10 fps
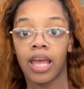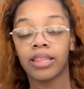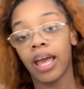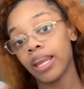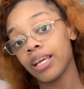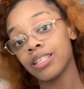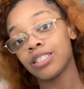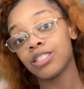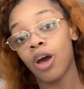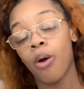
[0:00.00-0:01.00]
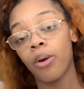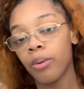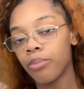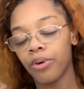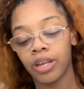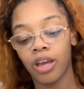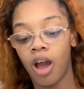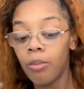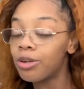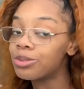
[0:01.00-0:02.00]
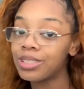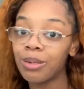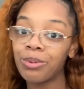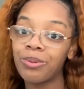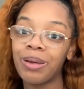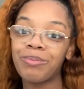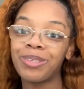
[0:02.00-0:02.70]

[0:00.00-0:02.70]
That is so important. It almost was number 1, but